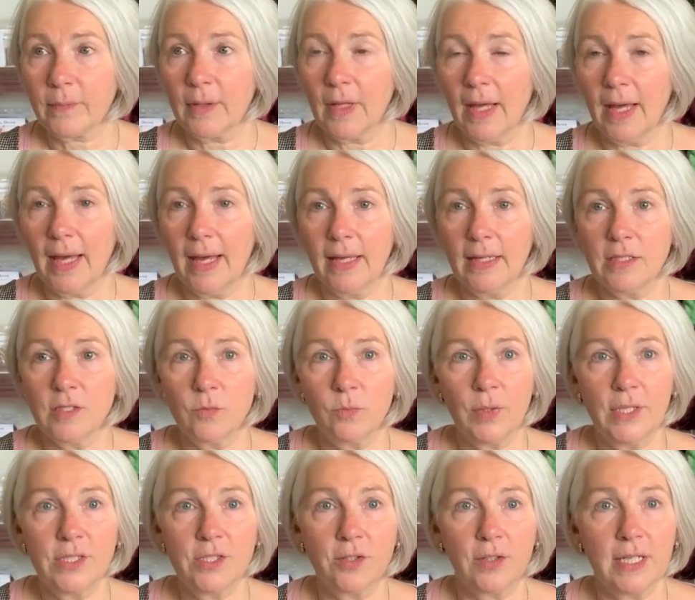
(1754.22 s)
And
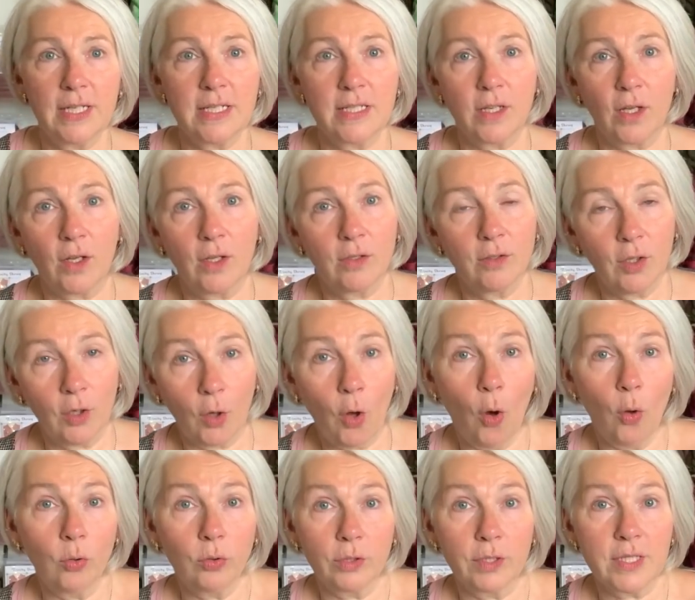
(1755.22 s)
winter is the
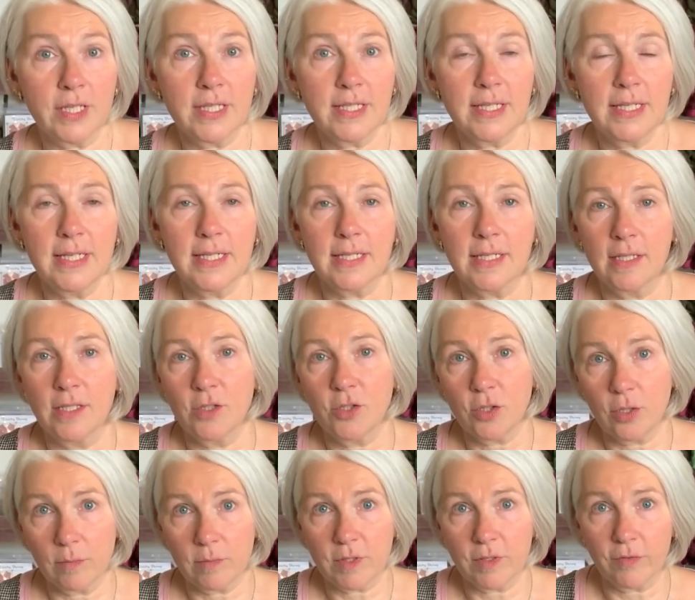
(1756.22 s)
coldest season in
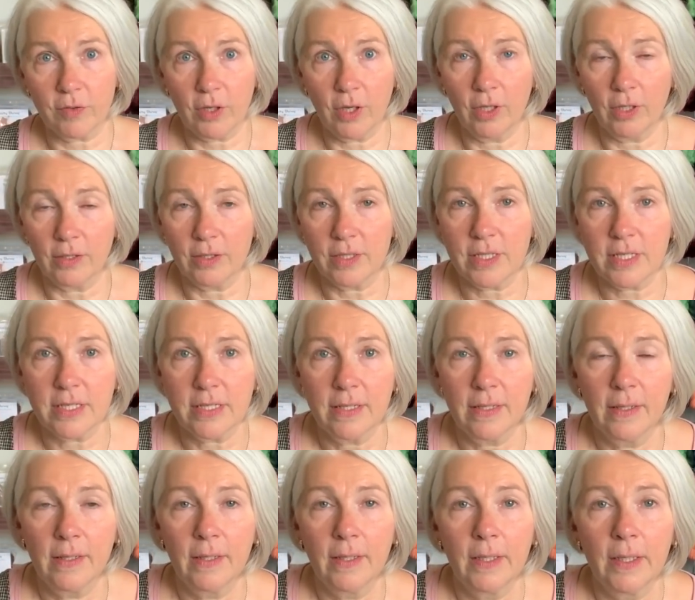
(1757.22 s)
terms of colors.
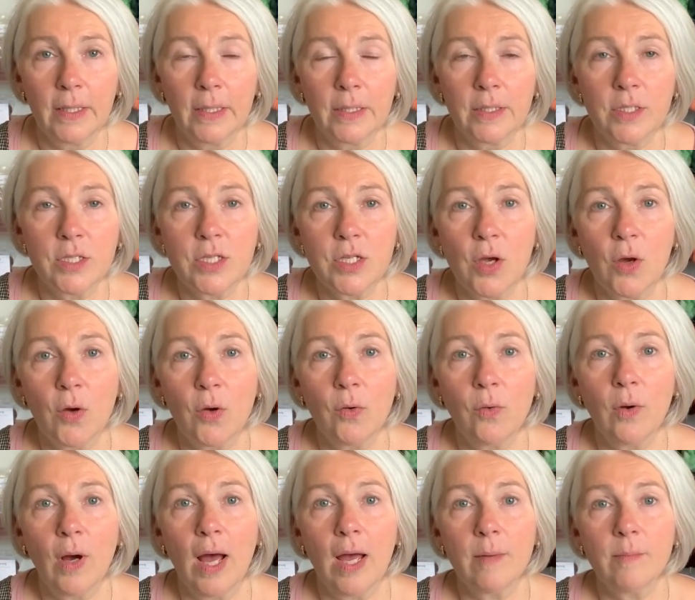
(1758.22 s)

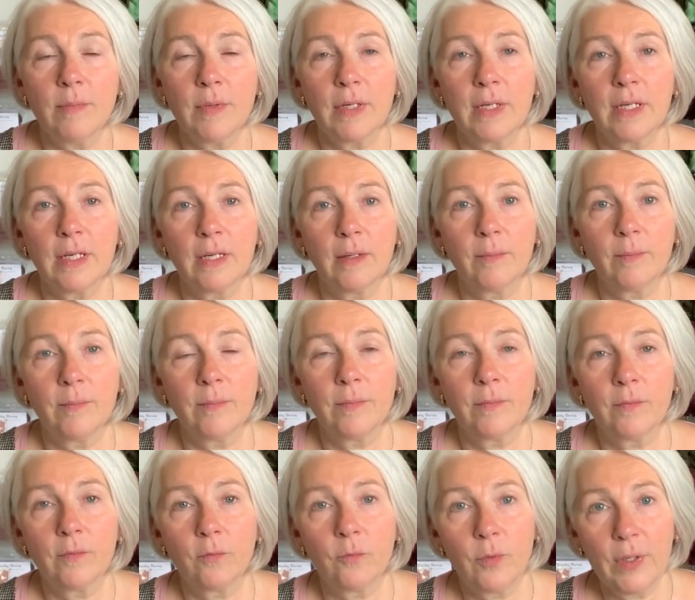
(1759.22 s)
So I'm a
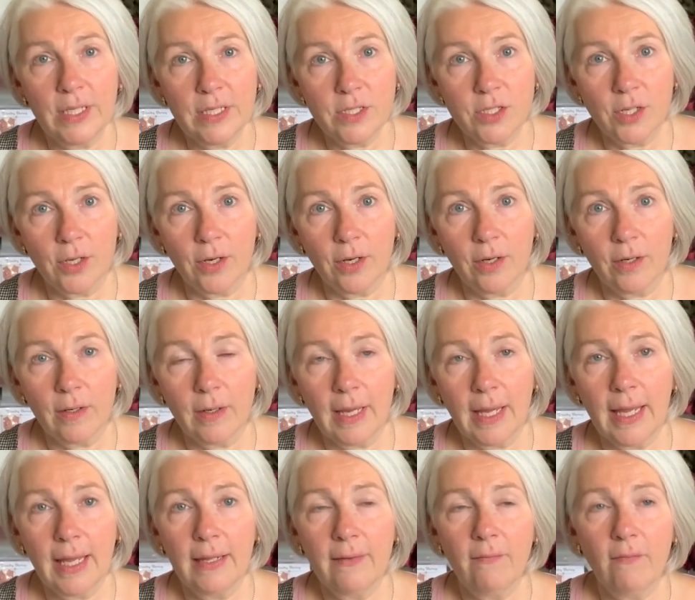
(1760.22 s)
winter,
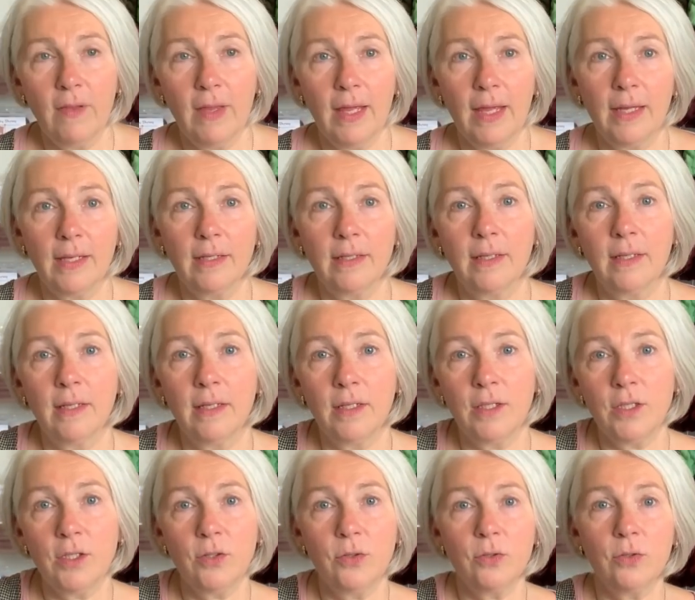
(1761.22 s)
and then
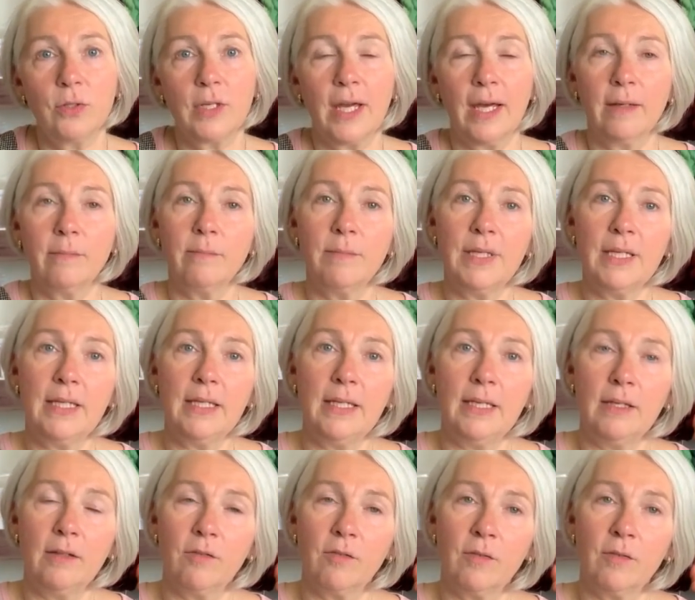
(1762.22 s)
you can be